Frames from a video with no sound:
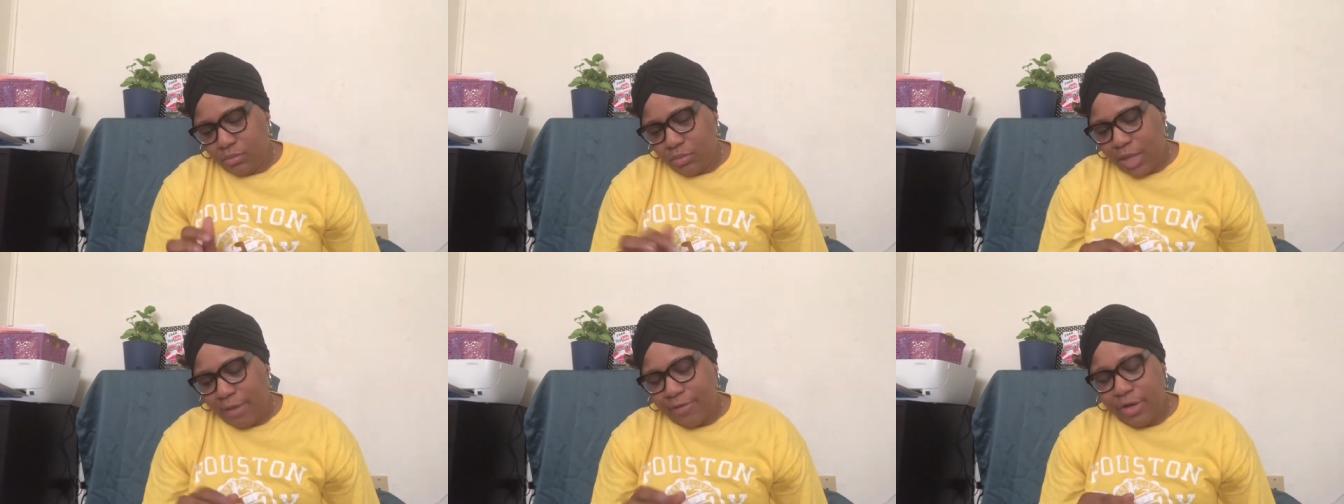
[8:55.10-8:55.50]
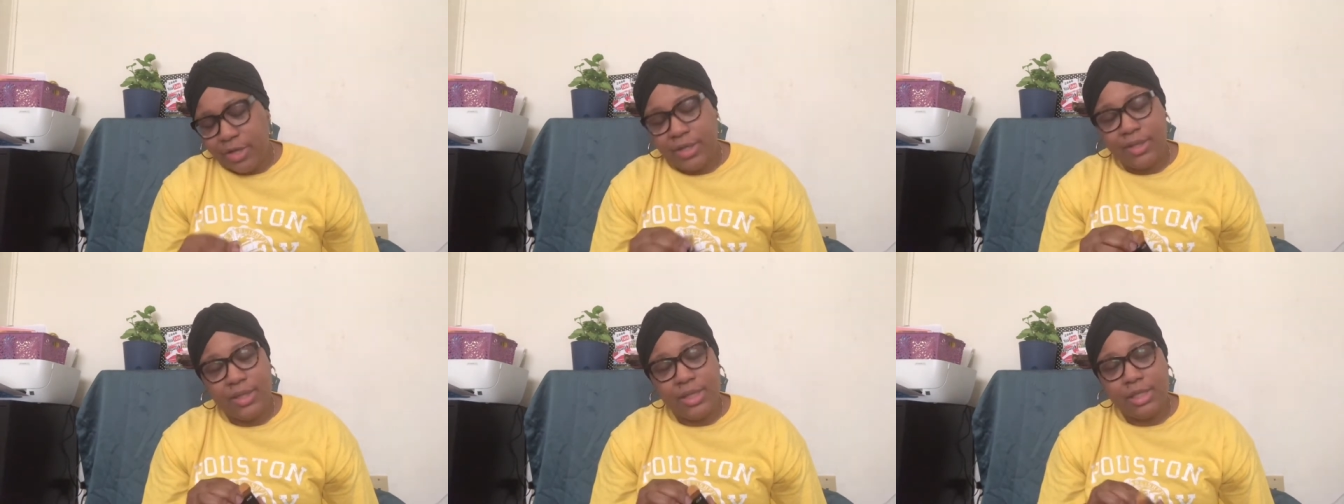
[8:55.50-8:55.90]
I've heard
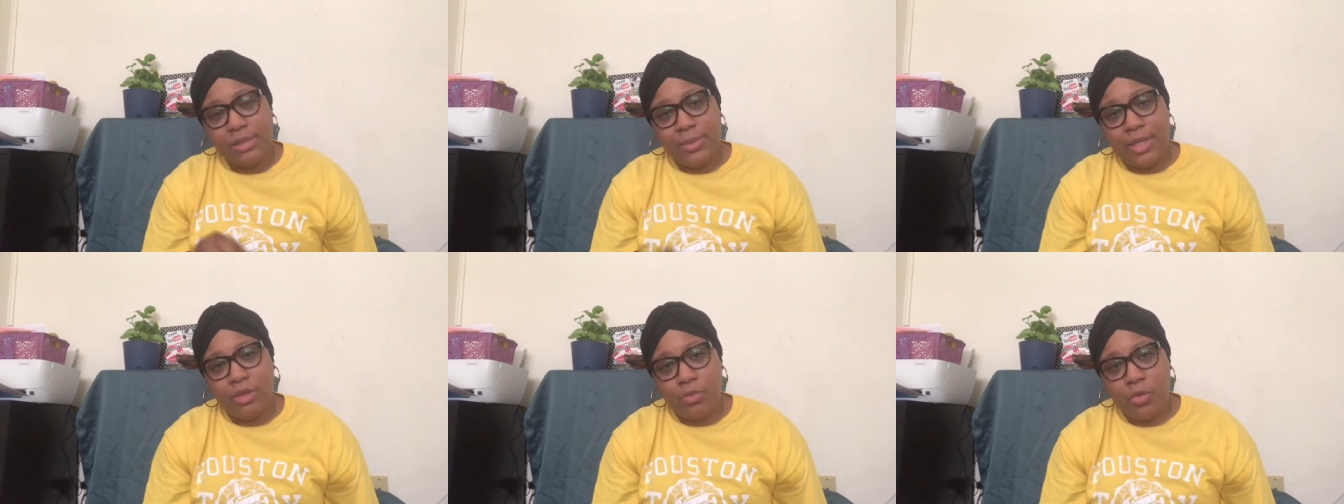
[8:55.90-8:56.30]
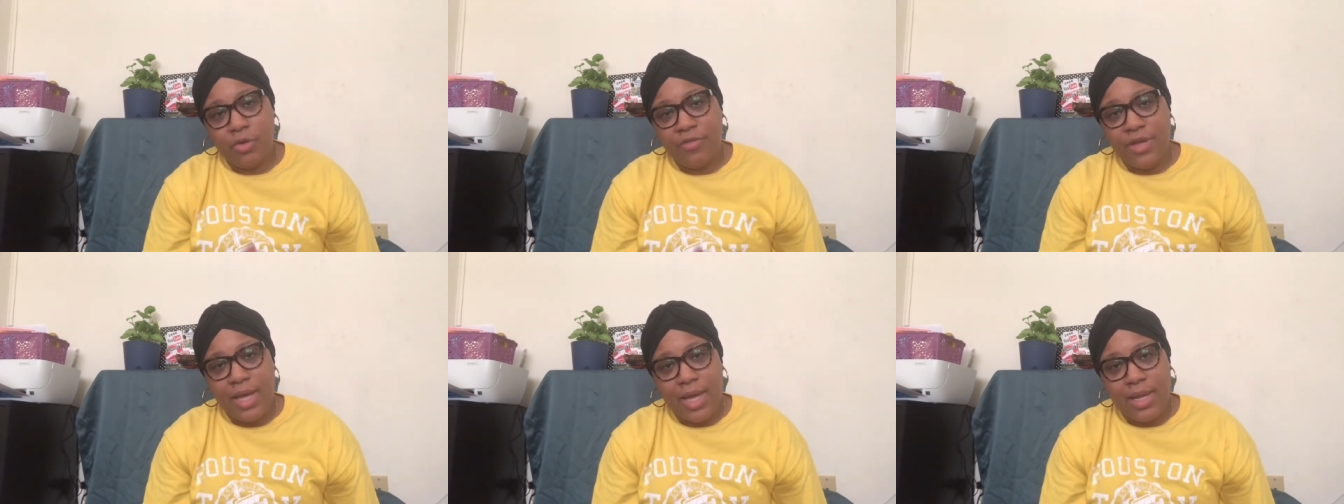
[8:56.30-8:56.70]
good things about the
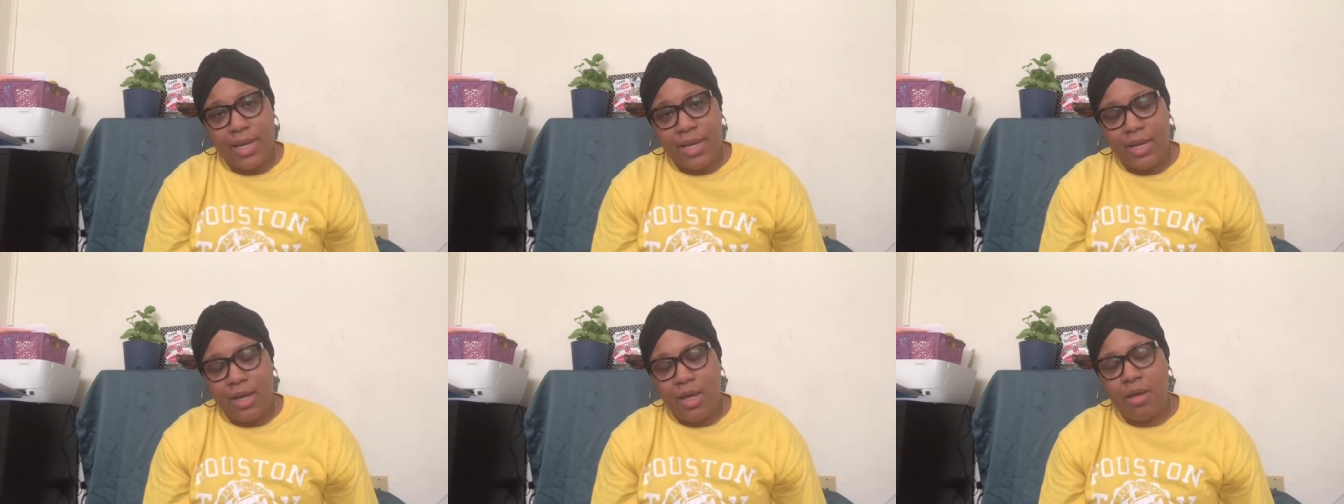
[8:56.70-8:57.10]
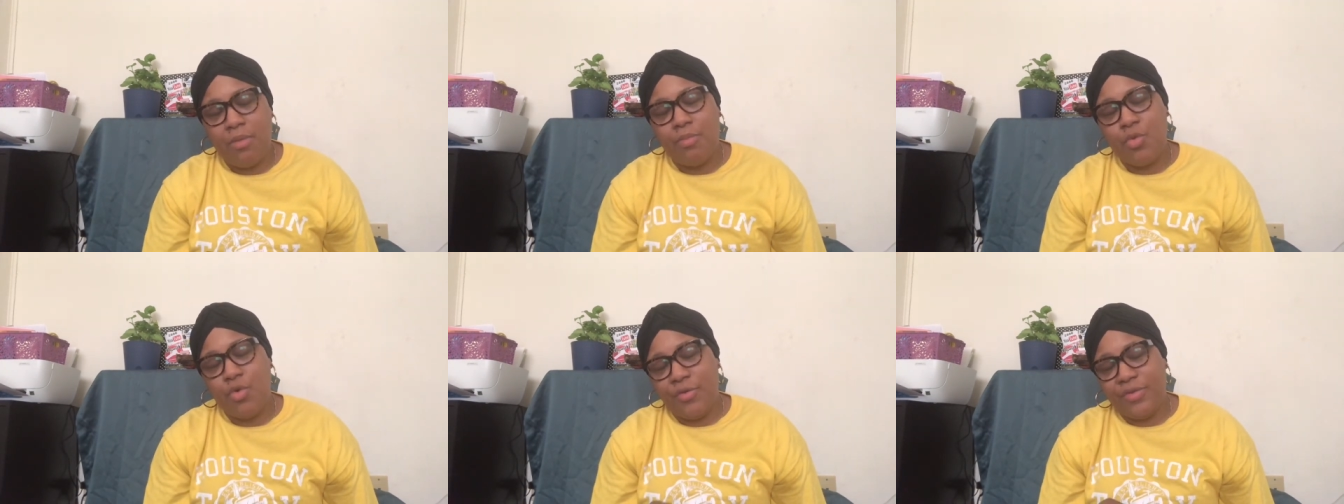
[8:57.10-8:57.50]
Morphe highlight, um,
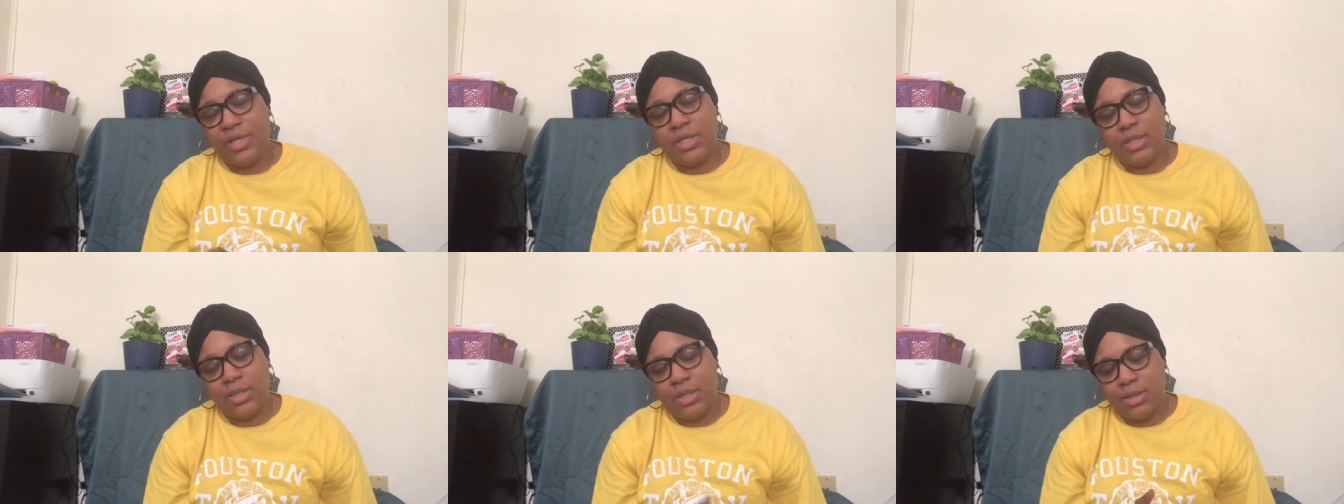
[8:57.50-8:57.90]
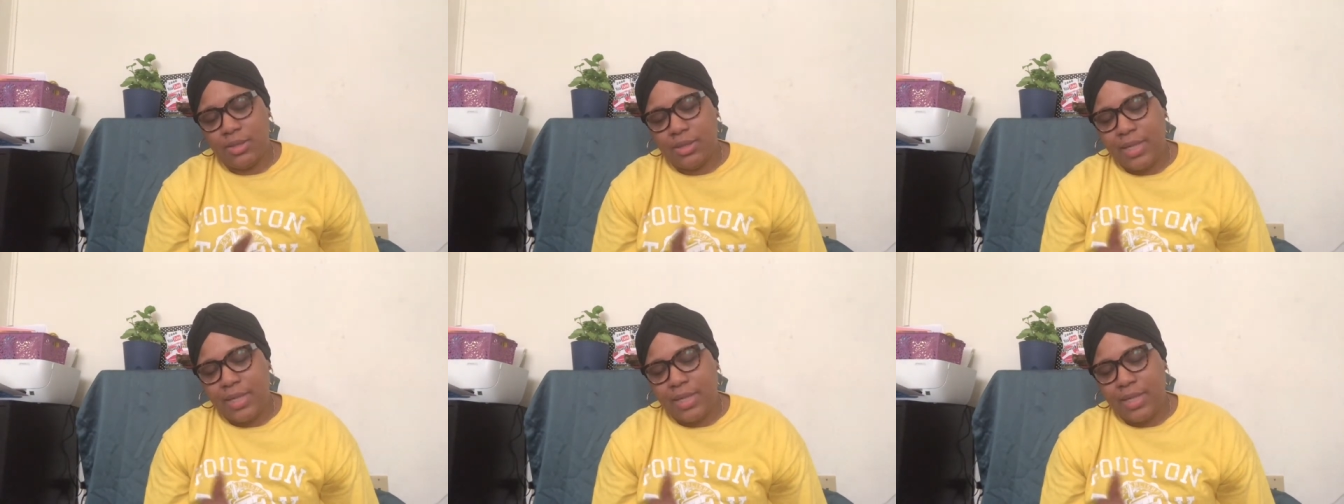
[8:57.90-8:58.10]
Morphe concealers.